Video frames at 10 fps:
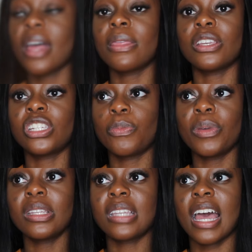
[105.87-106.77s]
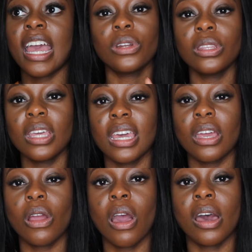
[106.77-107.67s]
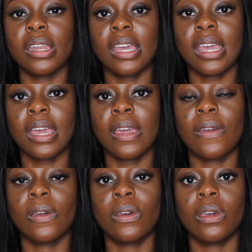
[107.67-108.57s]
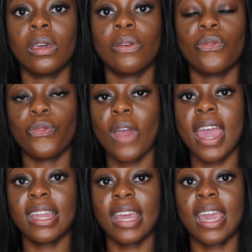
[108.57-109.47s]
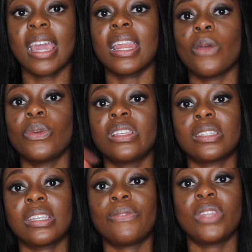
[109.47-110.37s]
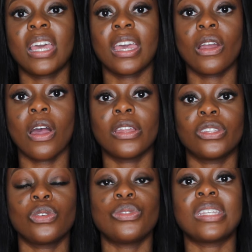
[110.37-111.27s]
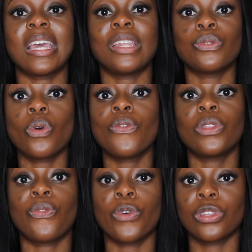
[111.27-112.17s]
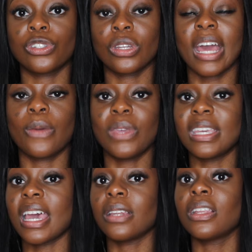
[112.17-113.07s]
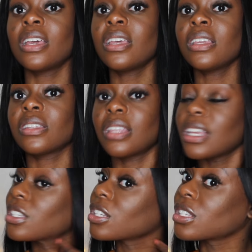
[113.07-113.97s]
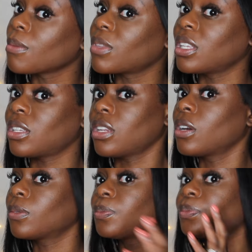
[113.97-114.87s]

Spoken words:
The shipping time, I ordered the hair on a Friday and I received the hair on a Tuesday, and it was over the 4th of July weekend. So that's just something to know.